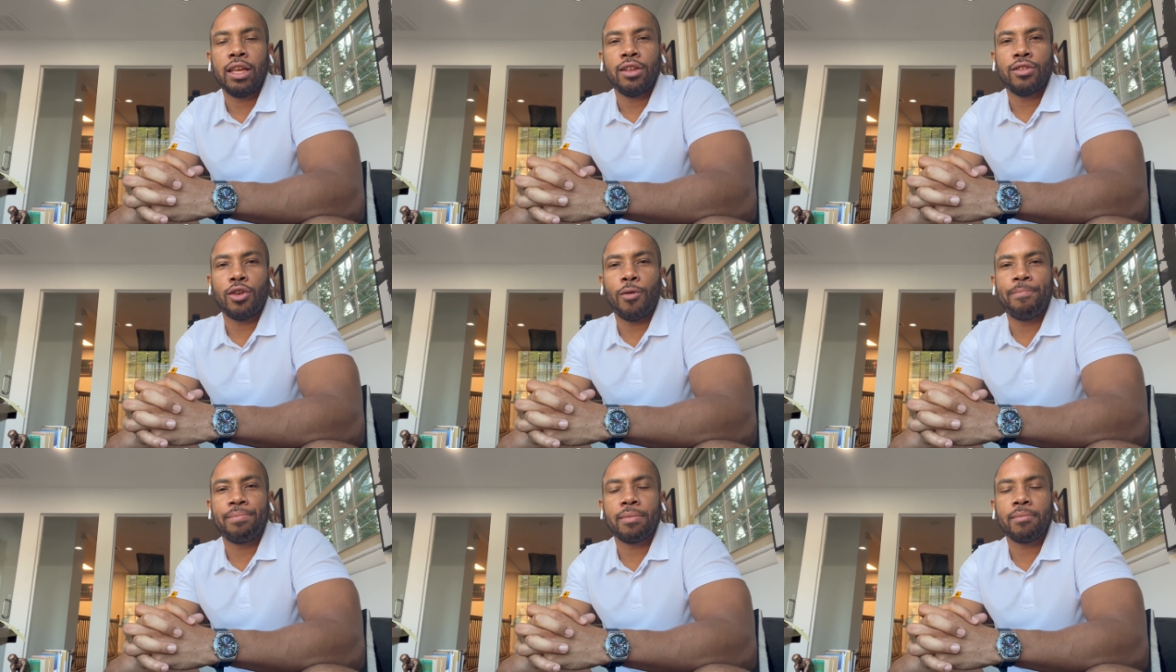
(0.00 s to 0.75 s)

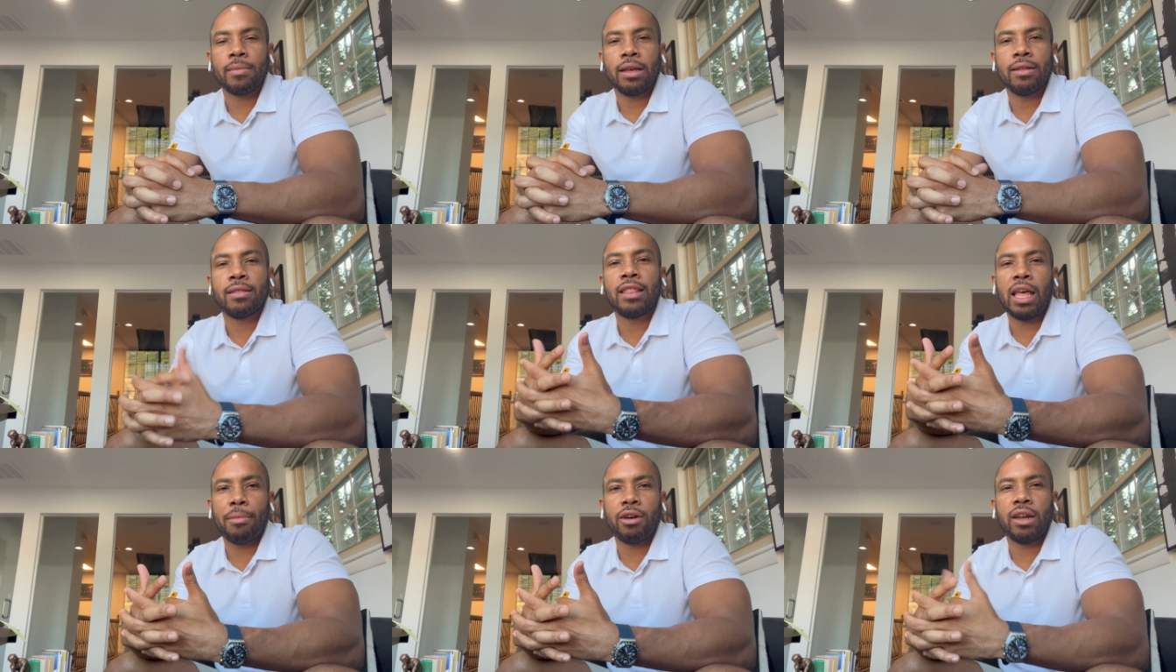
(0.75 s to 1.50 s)
So
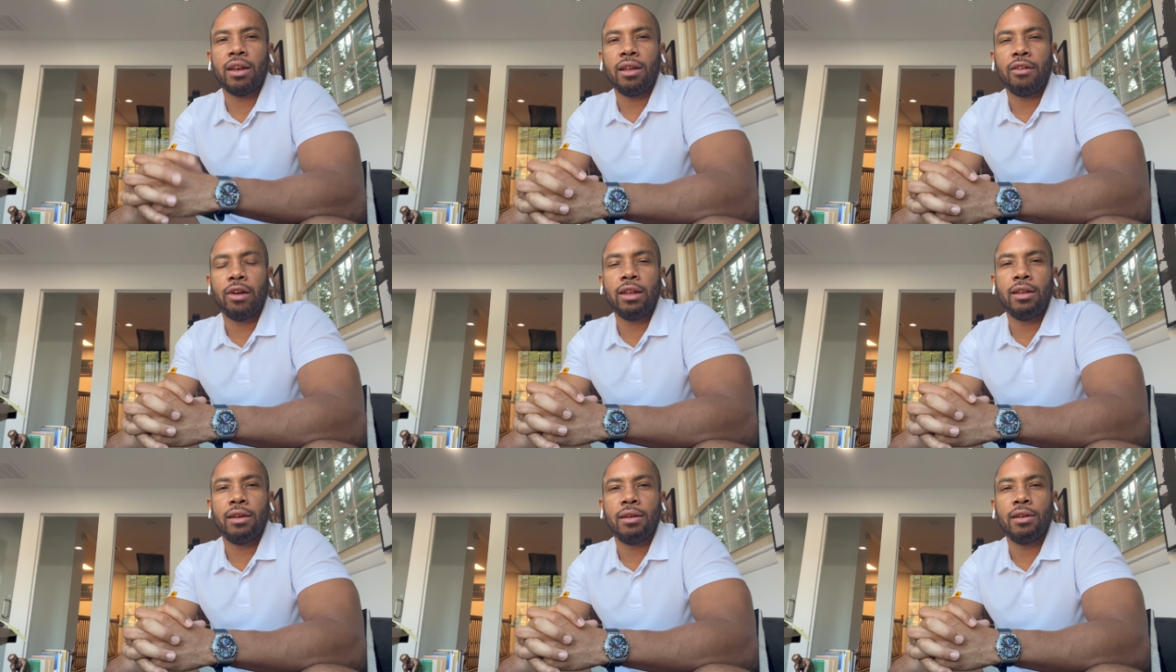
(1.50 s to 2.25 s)
think about it, right?
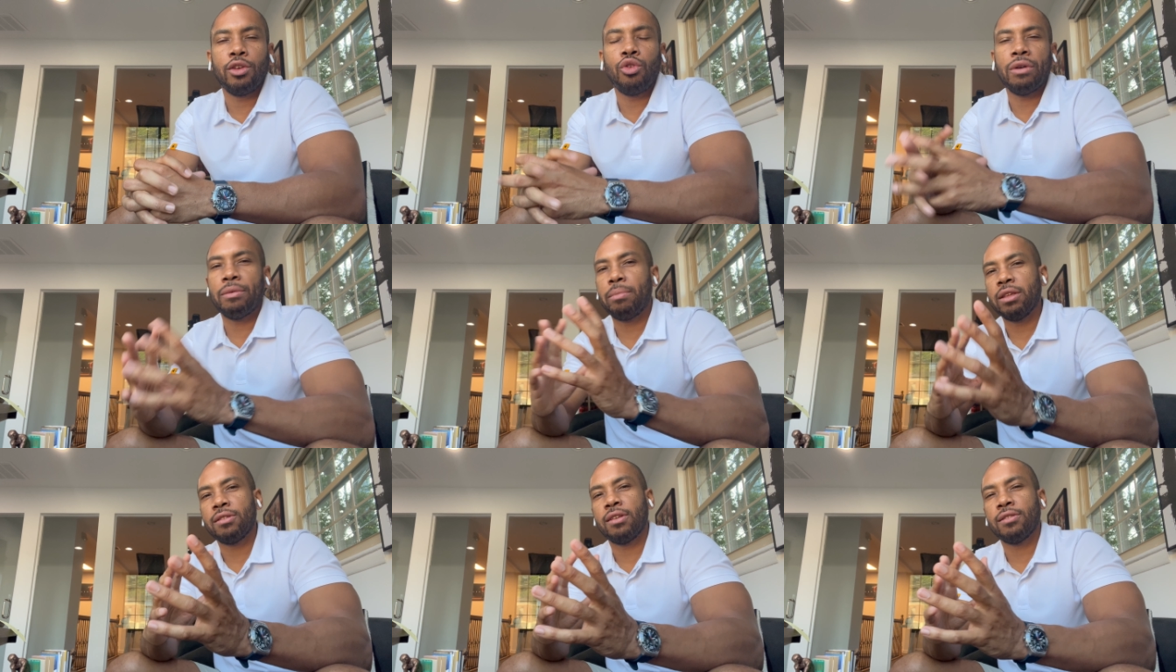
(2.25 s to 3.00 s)
You have a
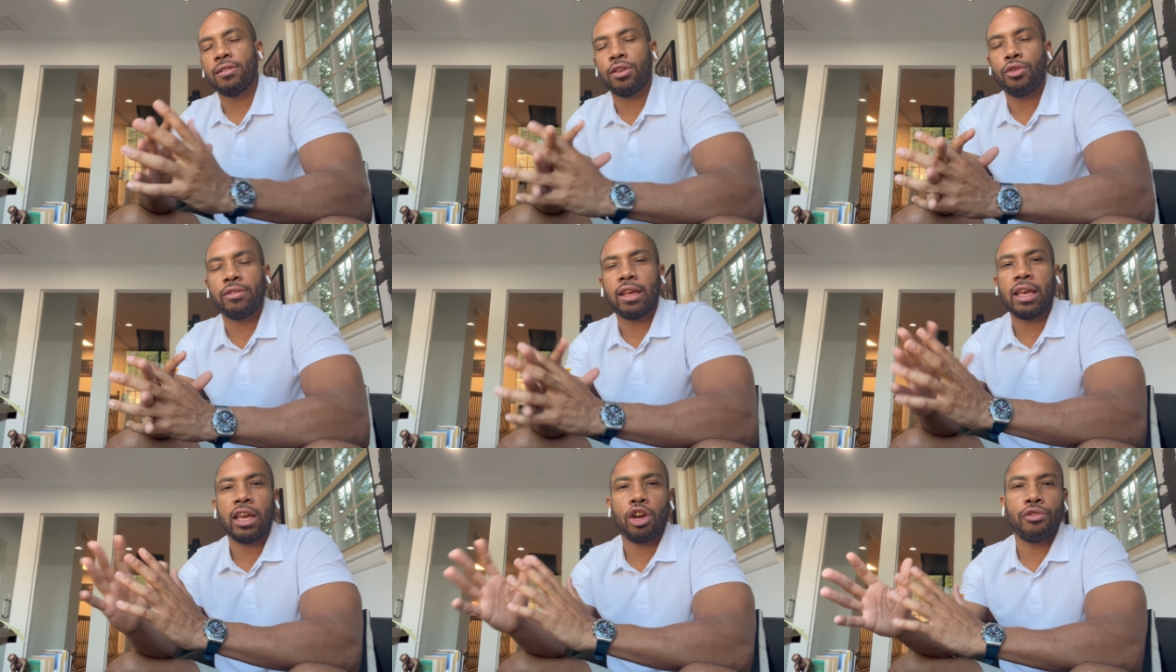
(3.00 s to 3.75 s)
business, you're
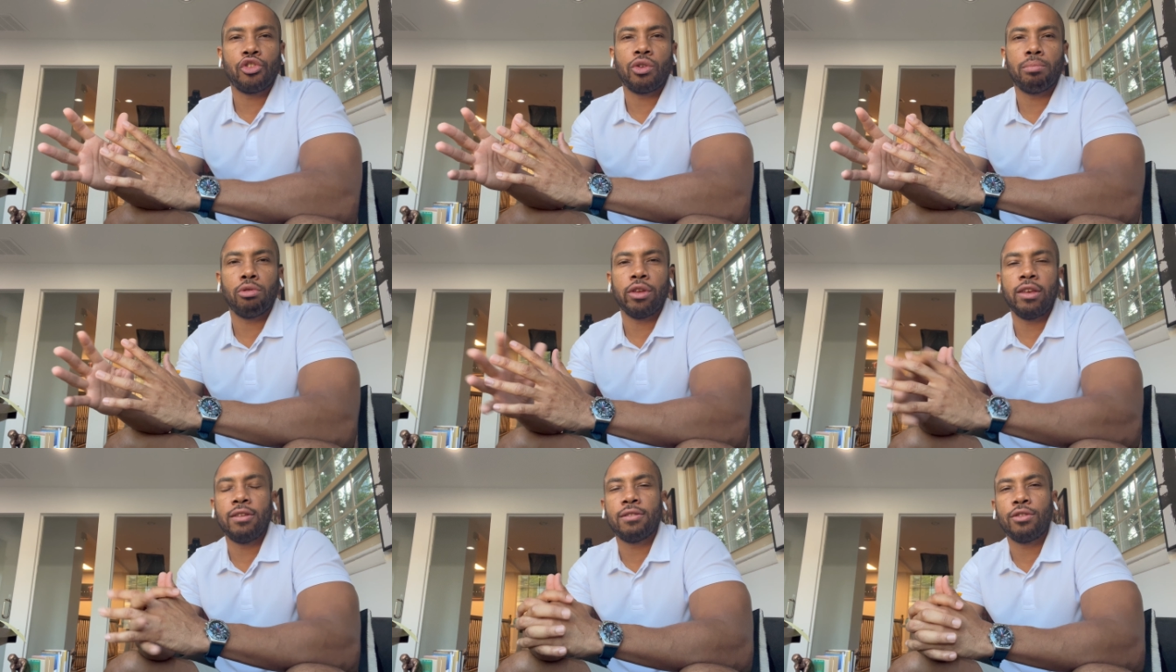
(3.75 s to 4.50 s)
taking care of your
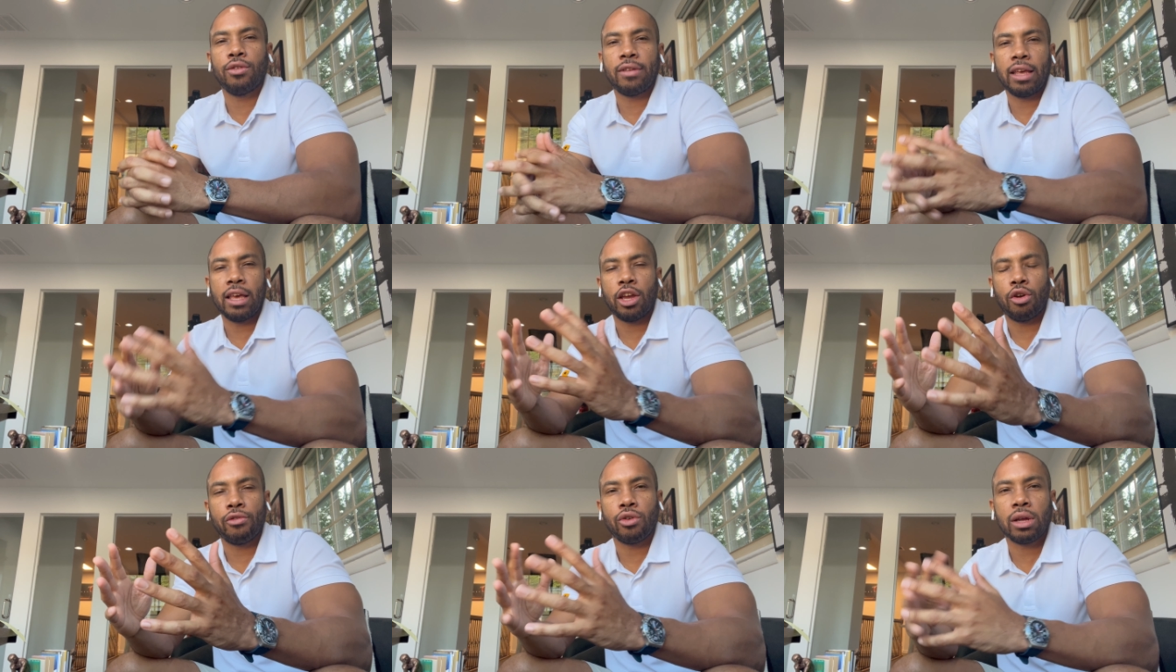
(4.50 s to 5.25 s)
employees, you're taking
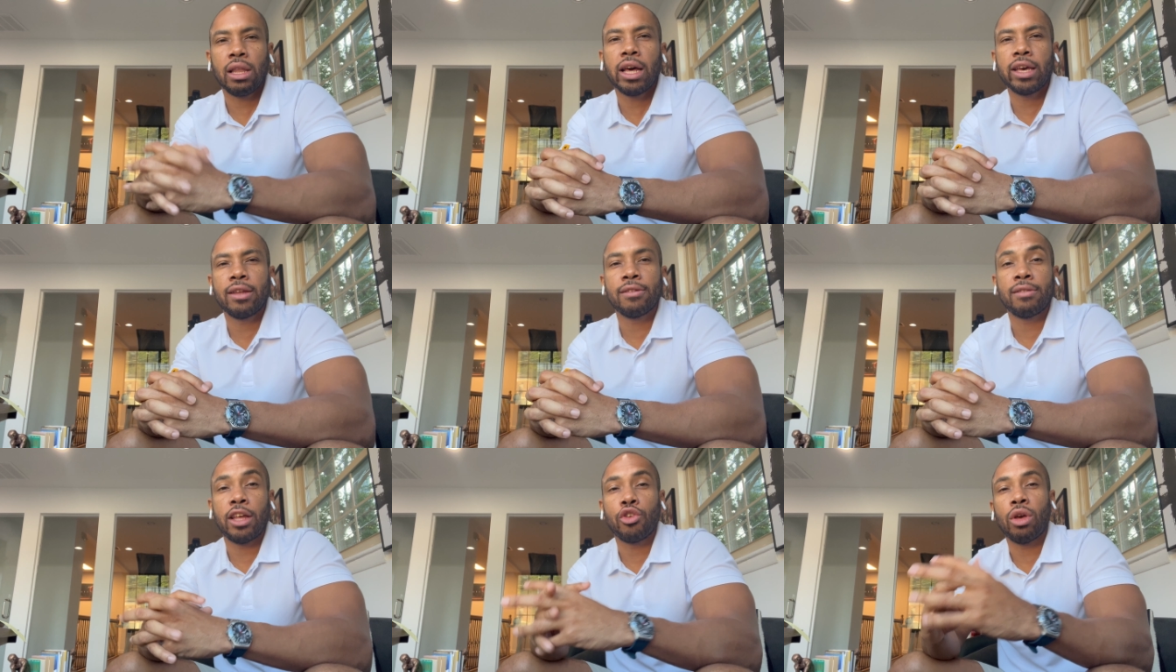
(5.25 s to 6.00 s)
care of your clients,
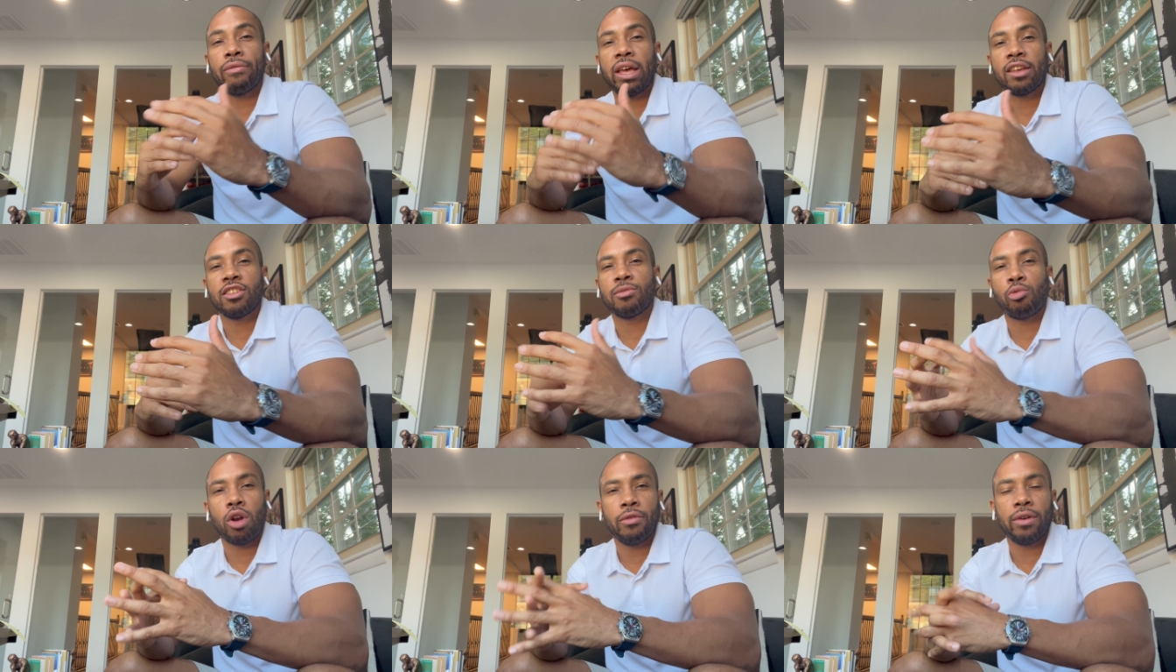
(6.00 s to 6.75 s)
now you have excess
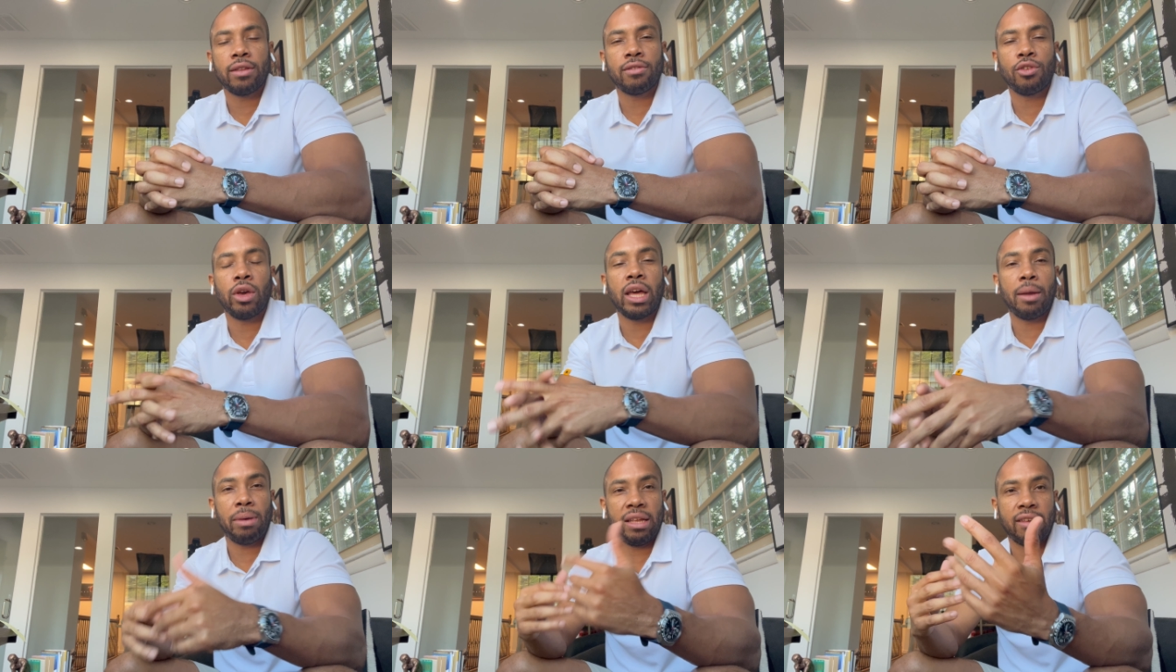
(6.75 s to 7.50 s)
profits, you
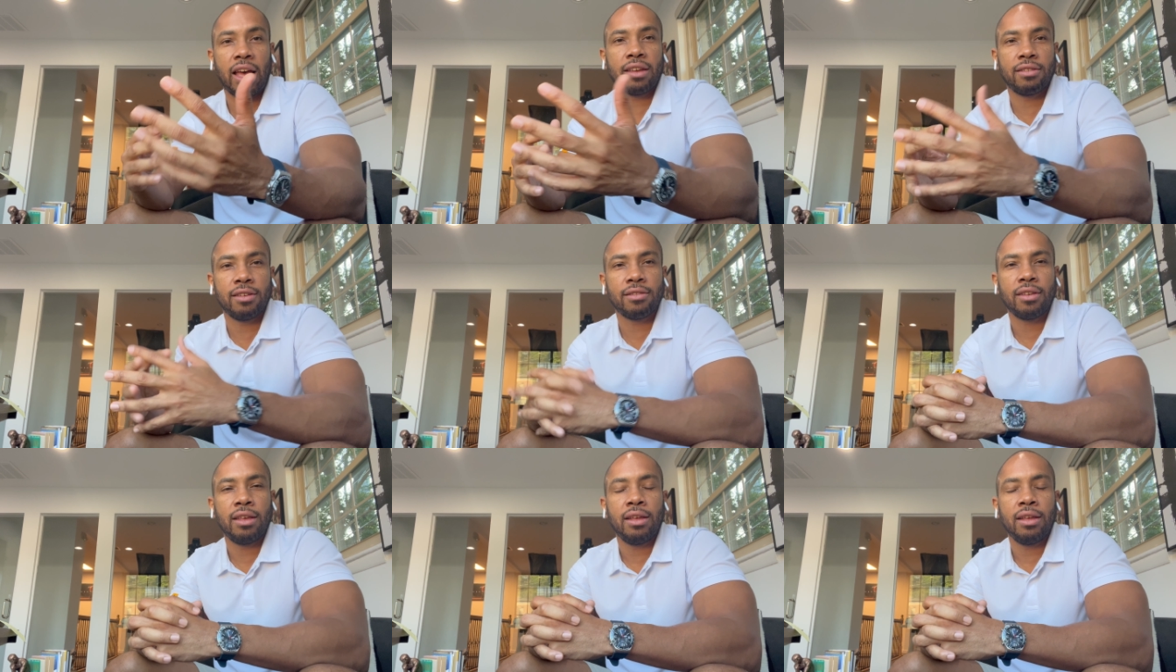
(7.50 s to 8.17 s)
gotta pay taxes